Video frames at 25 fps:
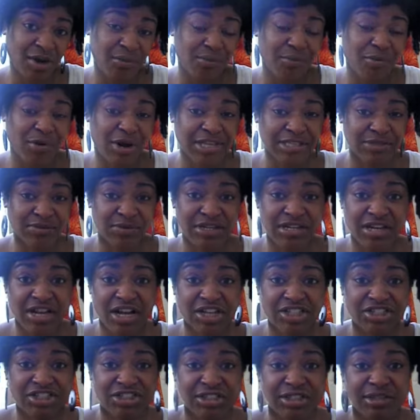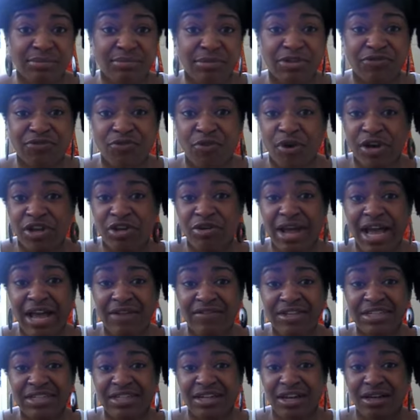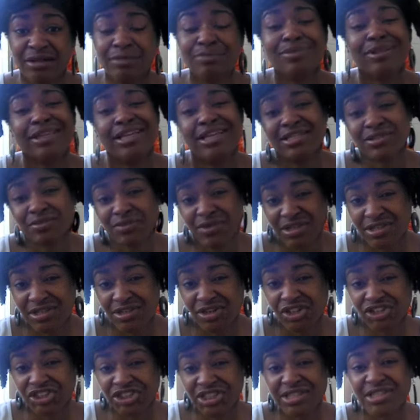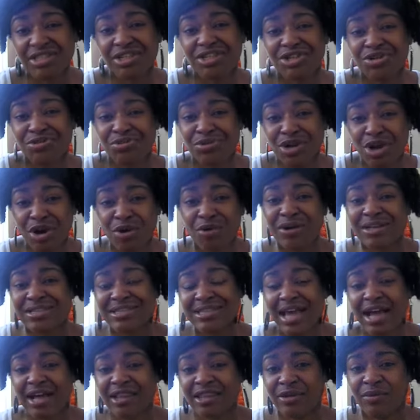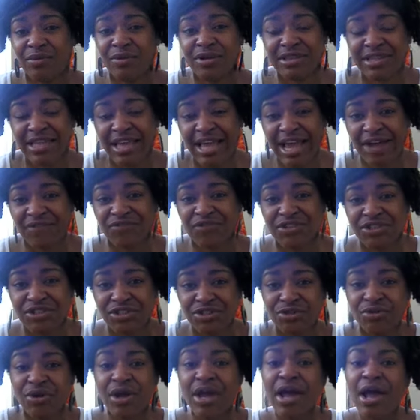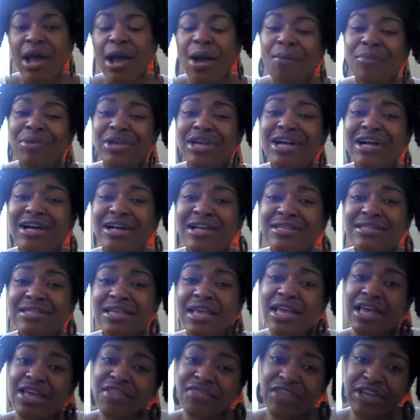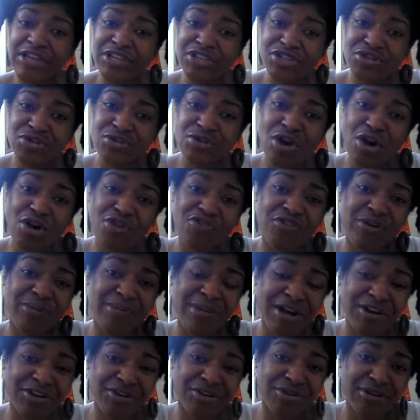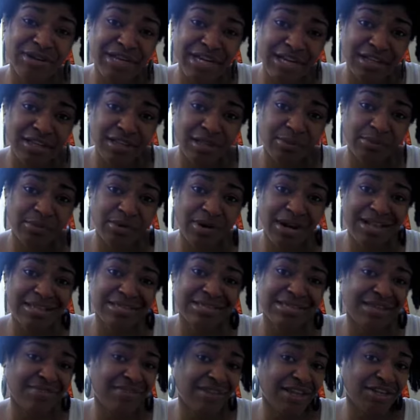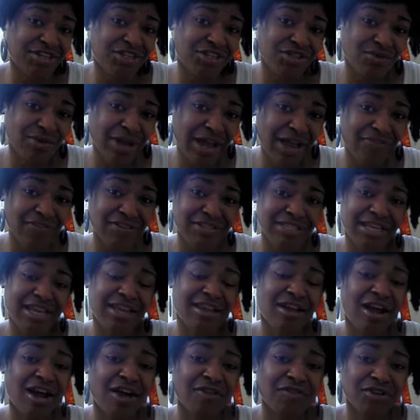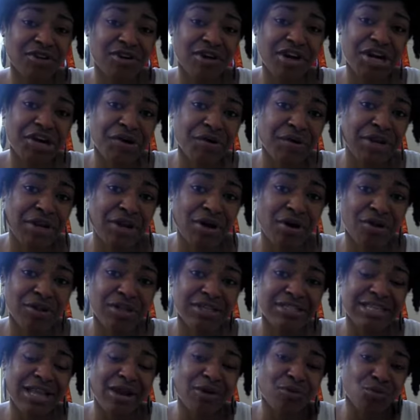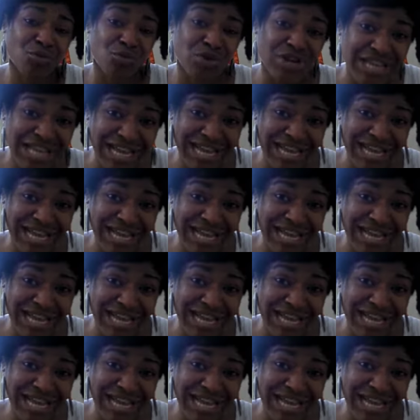a breast reduction before you have it done, please research it so you know exactly what they have to do because they do go from underneath the breast and they do have to take off your areolas and